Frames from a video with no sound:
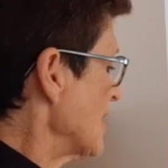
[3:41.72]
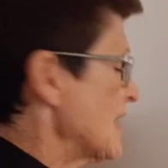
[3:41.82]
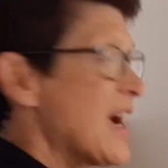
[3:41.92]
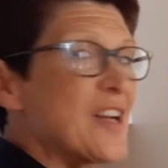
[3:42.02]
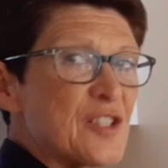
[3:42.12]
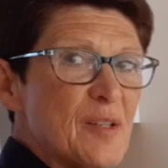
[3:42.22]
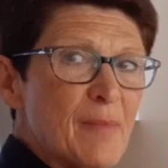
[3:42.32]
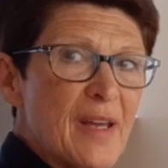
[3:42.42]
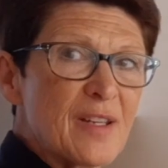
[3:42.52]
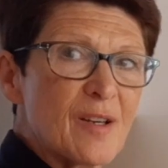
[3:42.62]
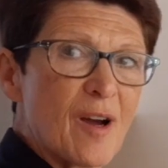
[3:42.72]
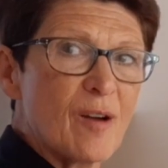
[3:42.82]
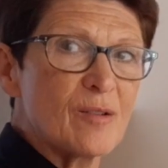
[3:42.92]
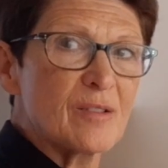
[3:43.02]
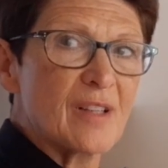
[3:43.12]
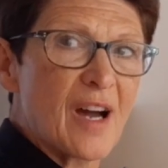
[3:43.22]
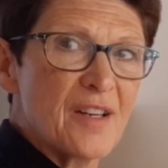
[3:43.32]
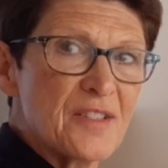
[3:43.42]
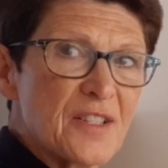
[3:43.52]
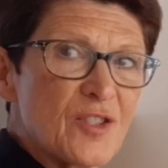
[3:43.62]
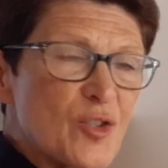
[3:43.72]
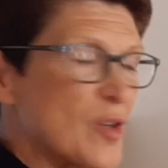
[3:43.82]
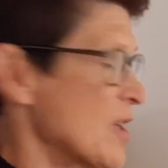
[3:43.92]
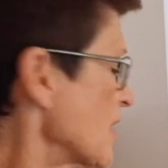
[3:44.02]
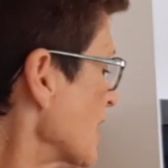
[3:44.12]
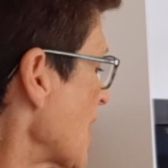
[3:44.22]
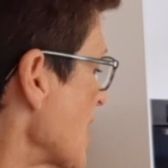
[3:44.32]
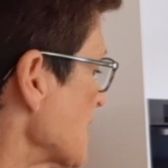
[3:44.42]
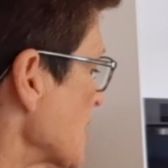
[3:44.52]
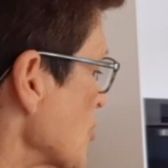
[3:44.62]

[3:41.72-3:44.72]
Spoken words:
actually make your own icing sugar, caster